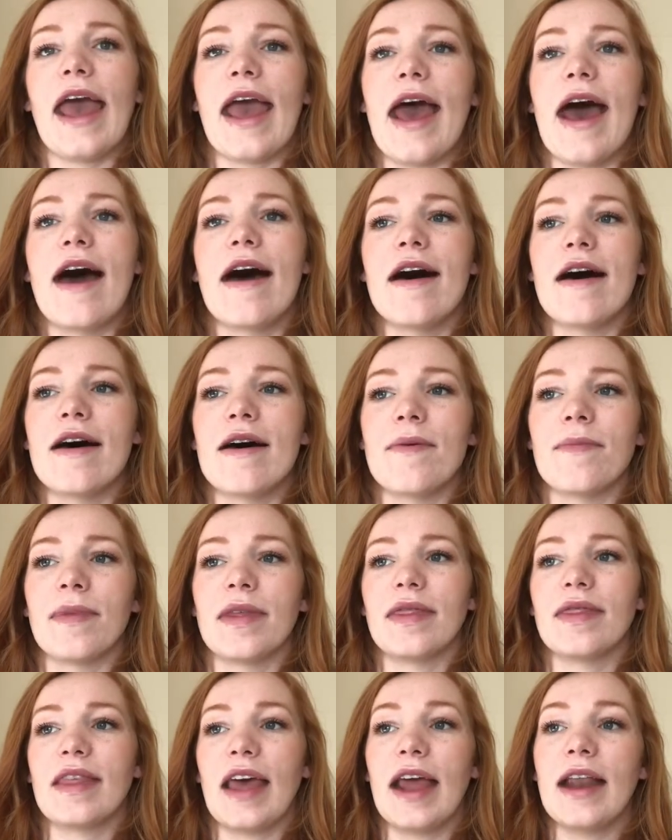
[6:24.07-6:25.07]

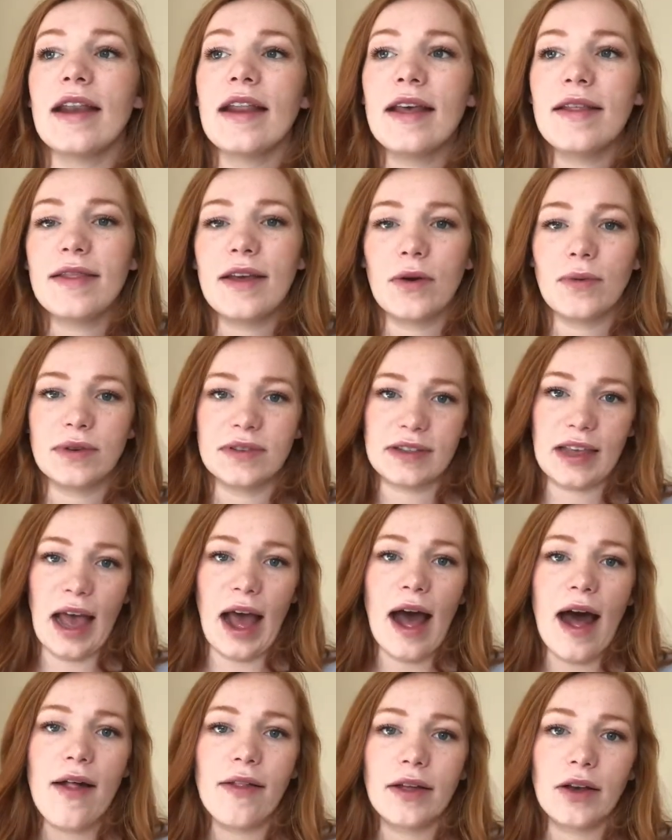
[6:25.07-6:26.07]
Then there was
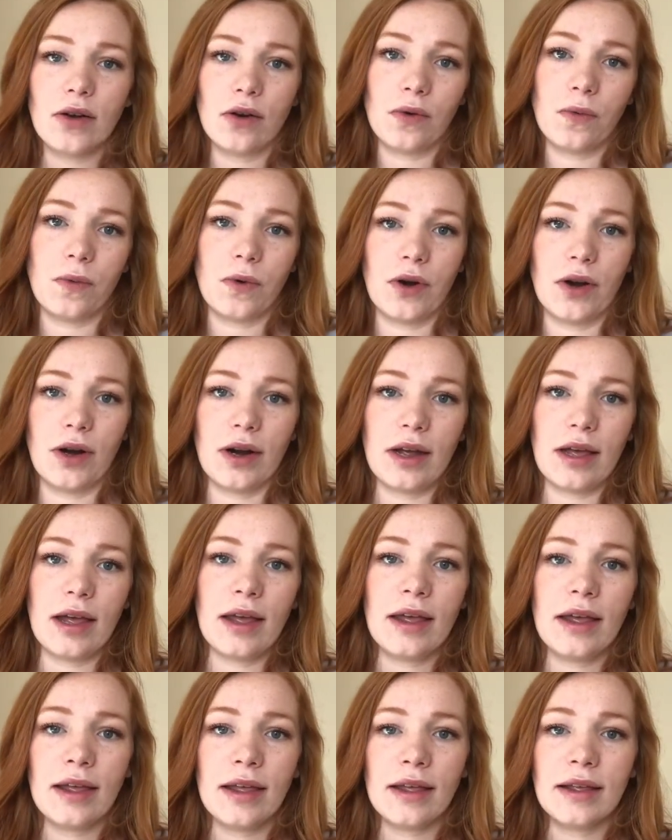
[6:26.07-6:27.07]
calendar work.
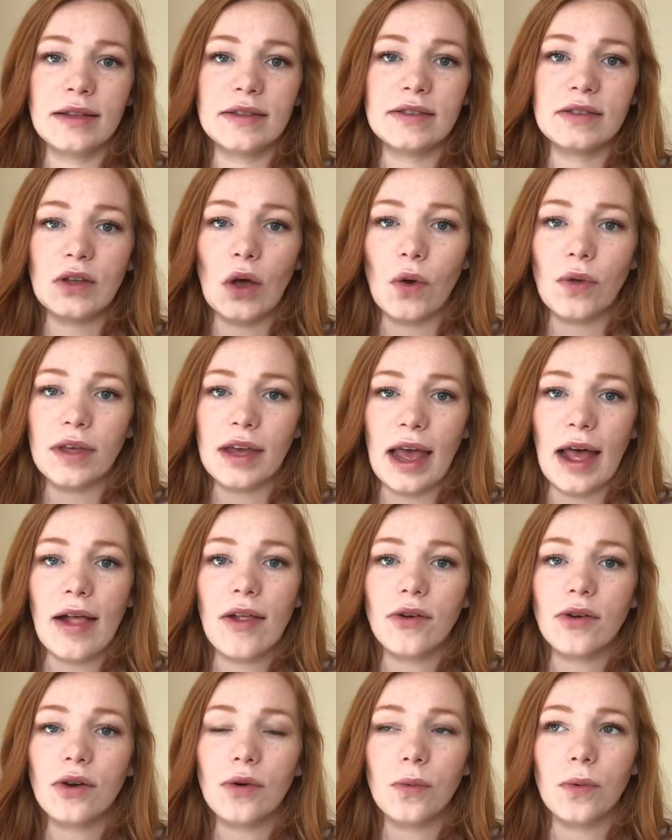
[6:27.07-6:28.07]
So the
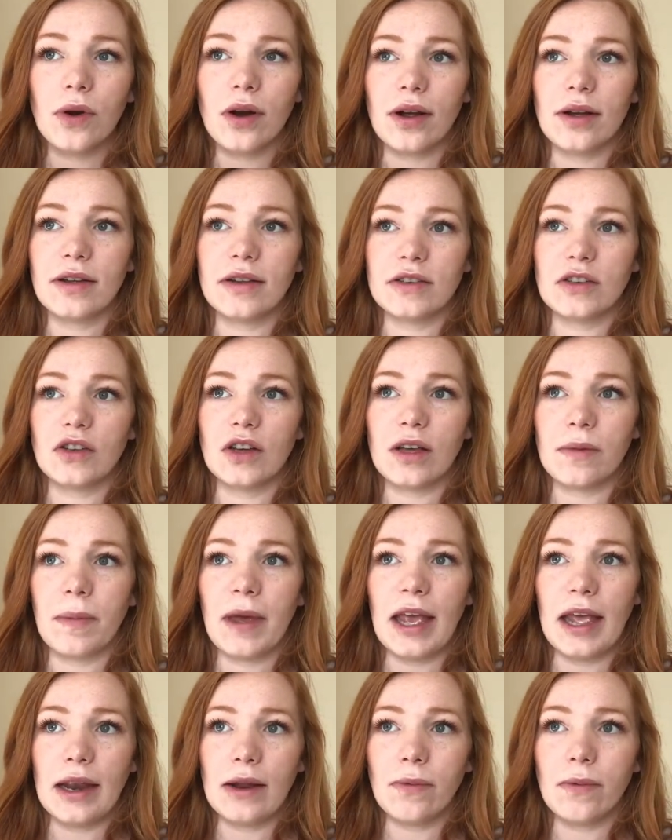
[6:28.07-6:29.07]
calendar work took
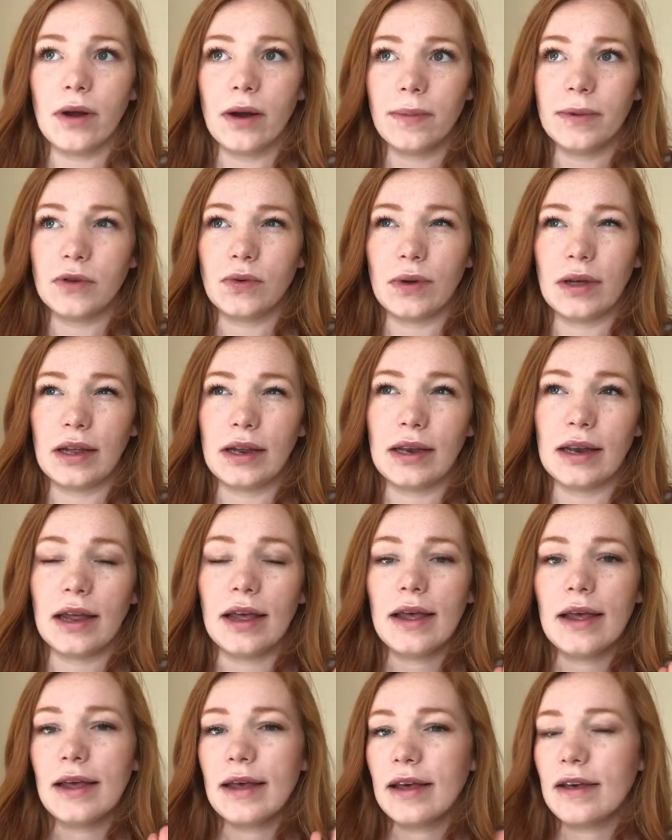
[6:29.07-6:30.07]
me anywhere between
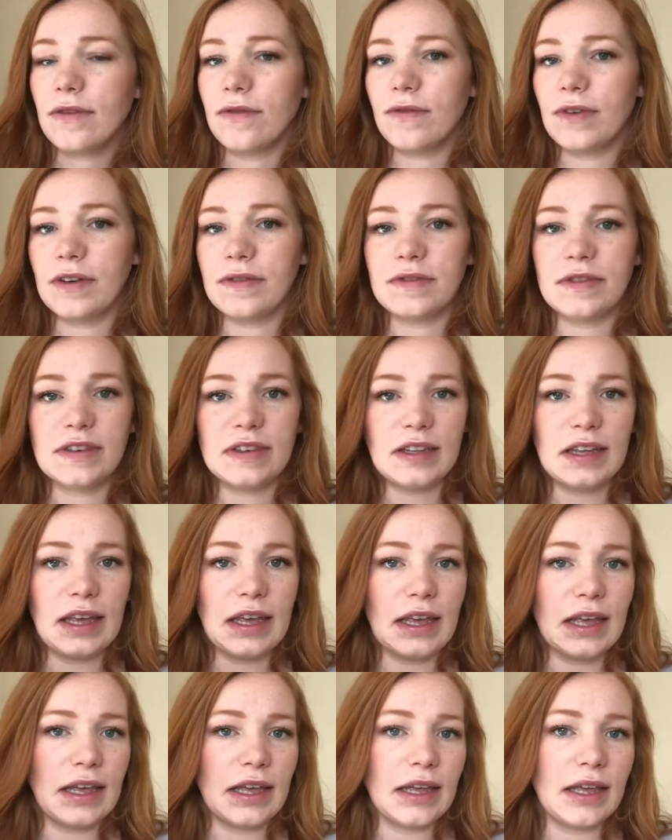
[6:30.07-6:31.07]

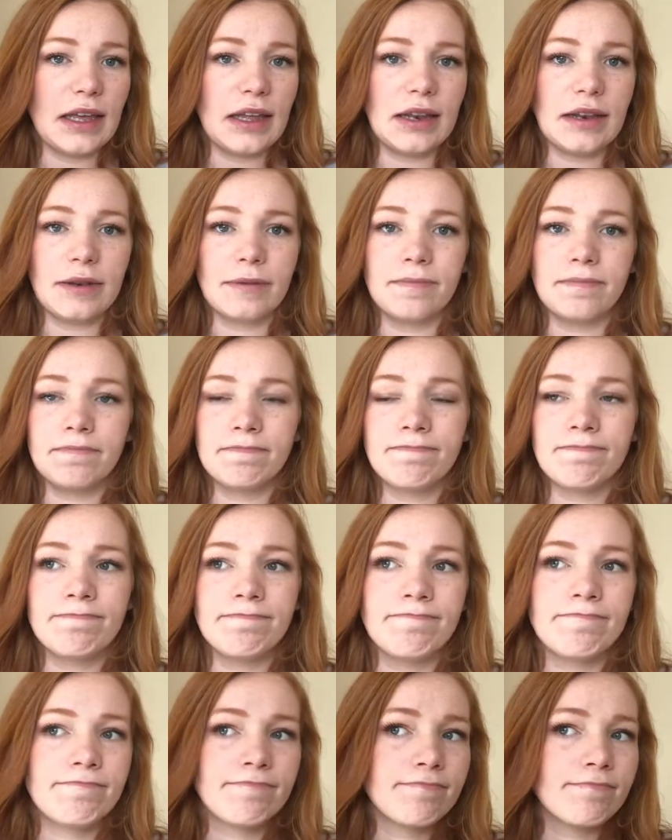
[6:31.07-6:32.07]
15,
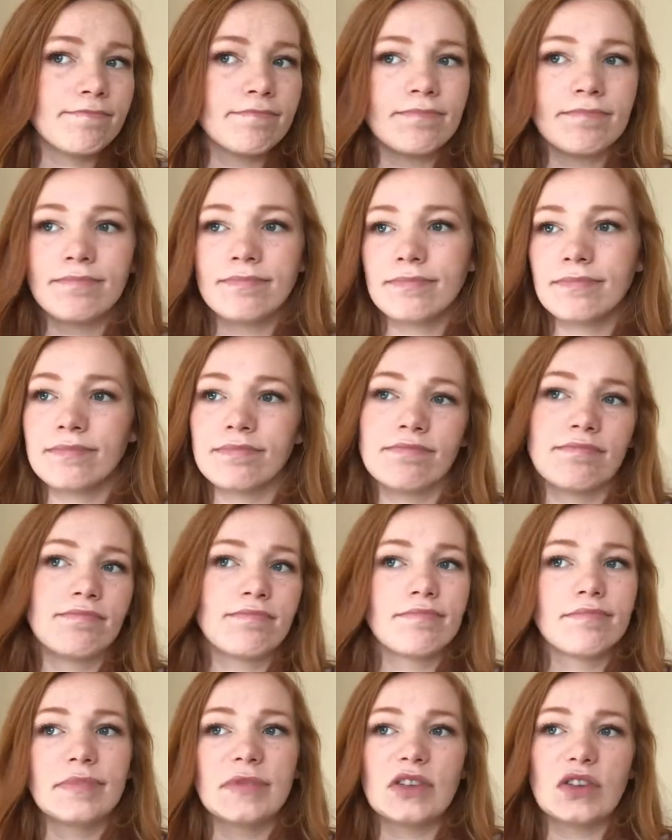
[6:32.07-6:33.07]

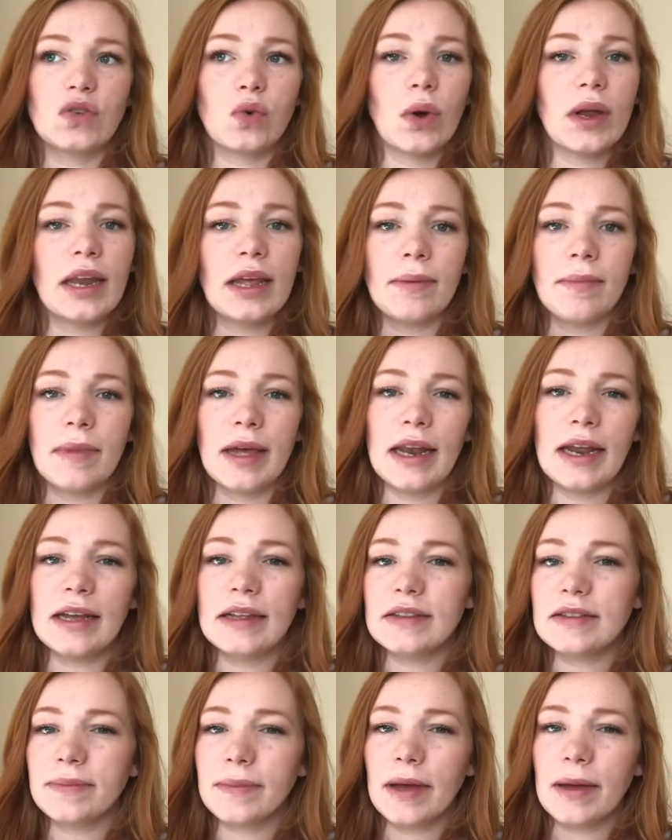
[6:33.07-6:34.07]
20
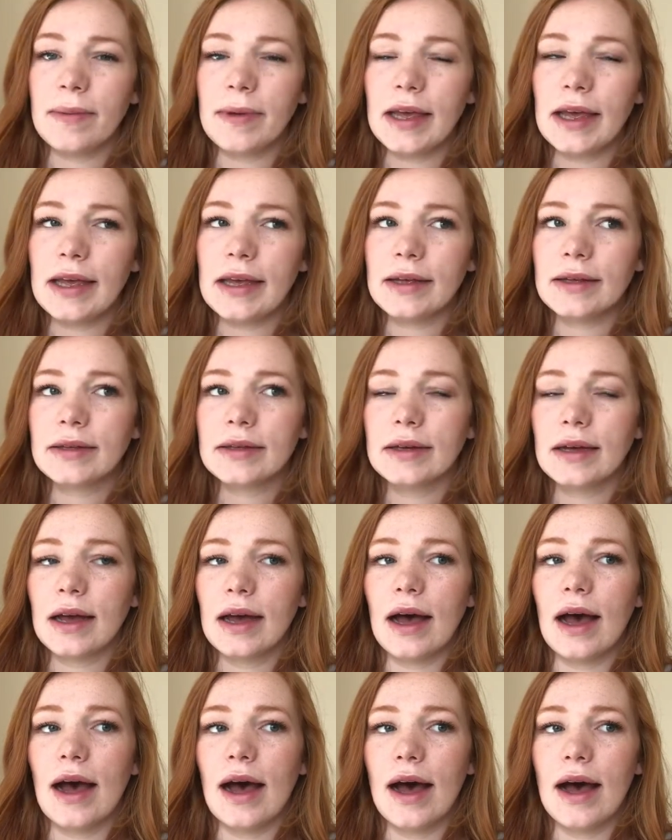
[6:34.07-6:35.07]
minutes maybe.
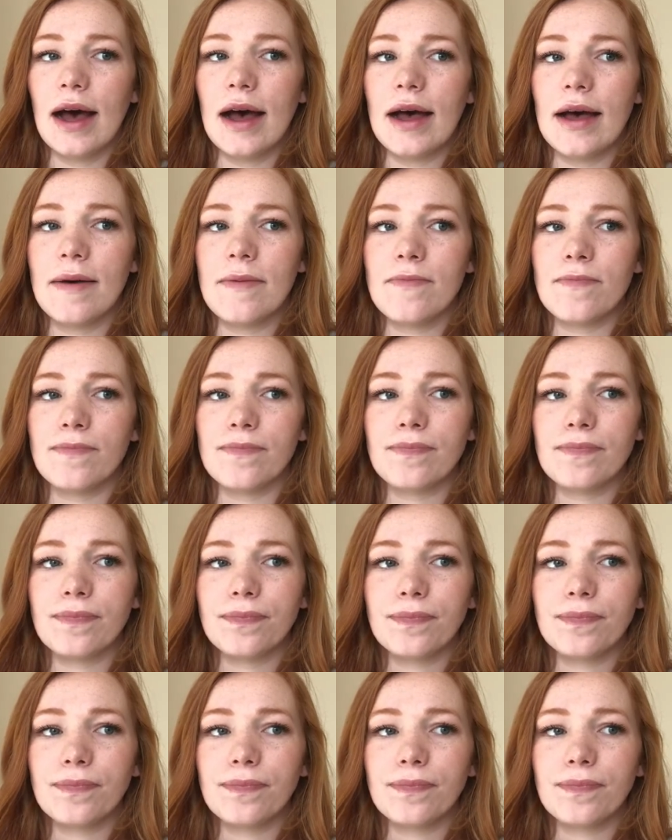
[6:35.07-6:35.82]
And